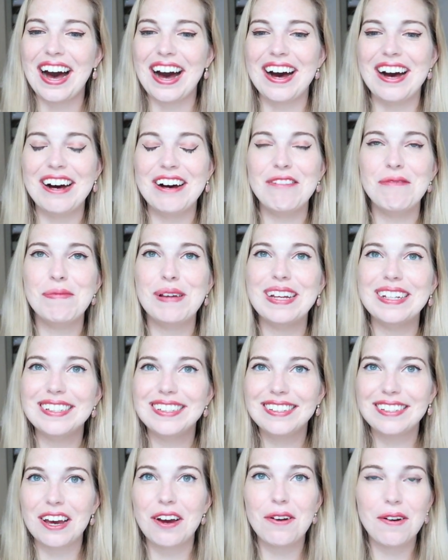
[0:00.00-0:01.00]

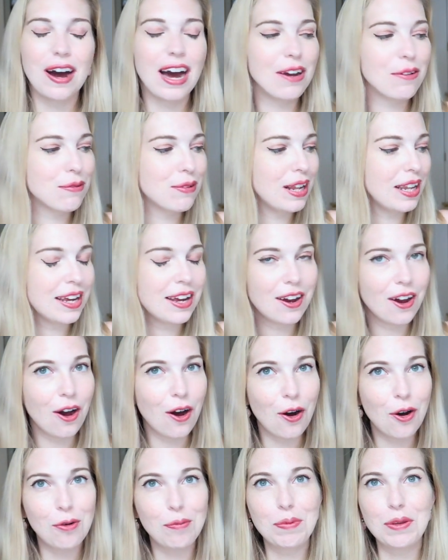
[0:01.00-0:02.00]
So I really
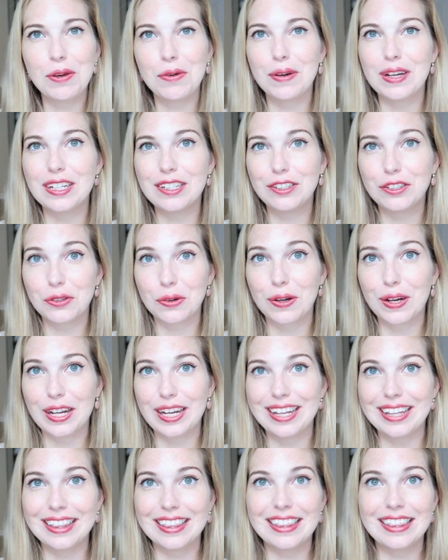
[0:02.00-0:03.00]
hope you
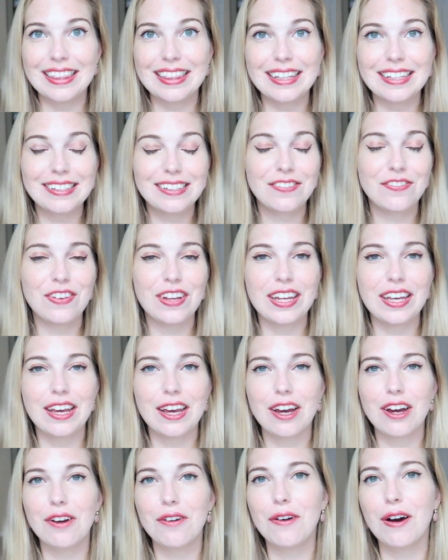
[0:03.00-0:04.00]
enjoyed this
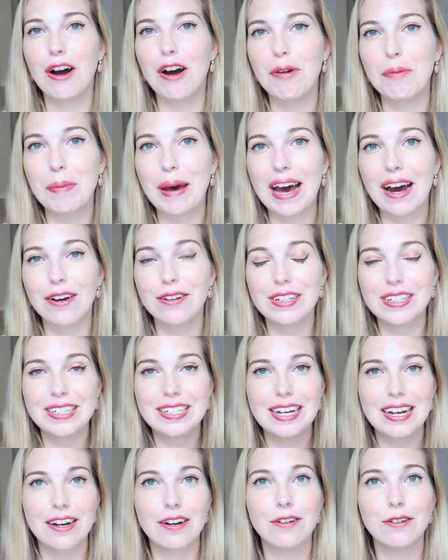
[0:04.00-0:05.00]
video
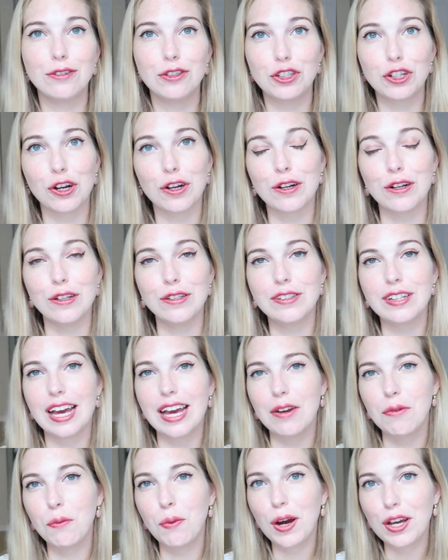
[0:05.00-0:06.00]
about tarot journals
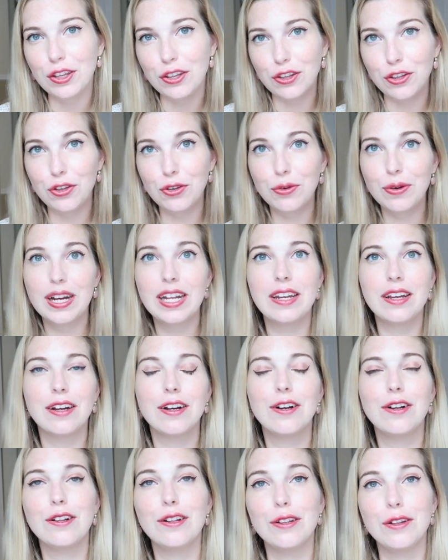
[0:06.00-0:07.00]
and what you can
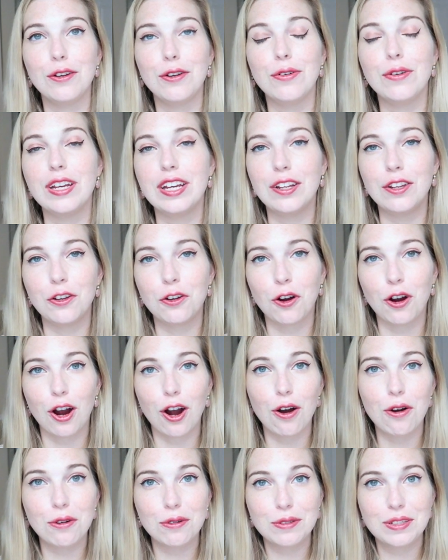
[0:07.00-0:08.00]
include in
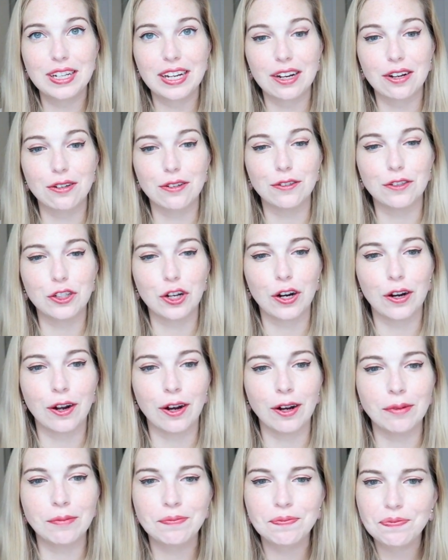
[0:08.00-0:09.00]
your own tarot
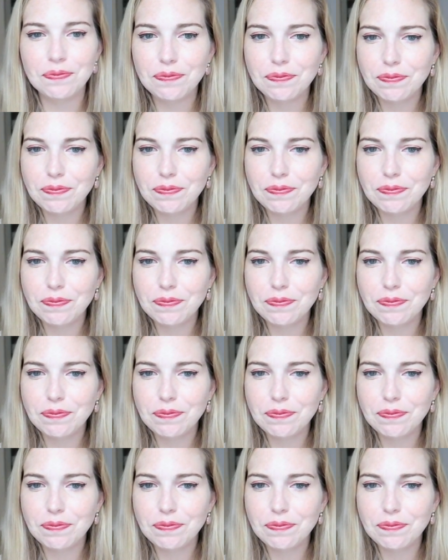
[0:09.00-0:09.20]
journal.